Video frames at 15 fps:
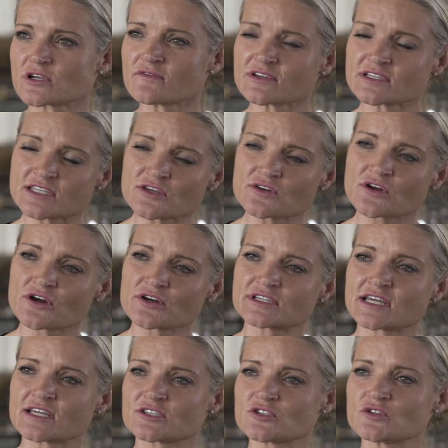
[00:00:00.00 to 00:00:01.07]
obviously you go
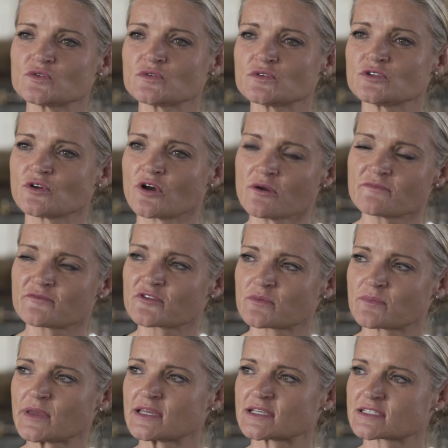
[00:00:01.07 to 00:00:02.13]
day two and you hope for the
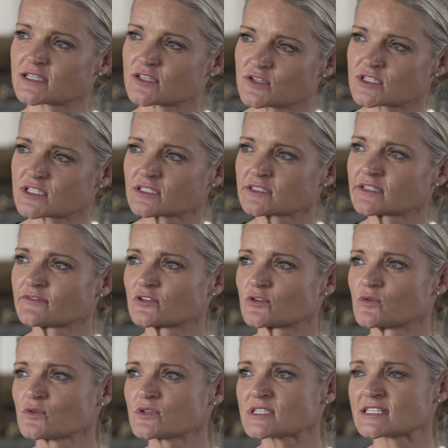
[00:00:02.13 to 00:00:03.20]
best and you still give it
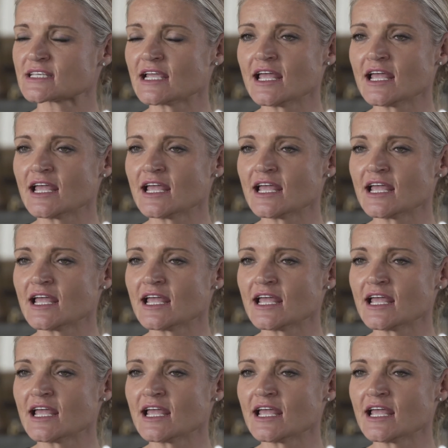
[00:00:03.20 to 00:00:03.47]
horns.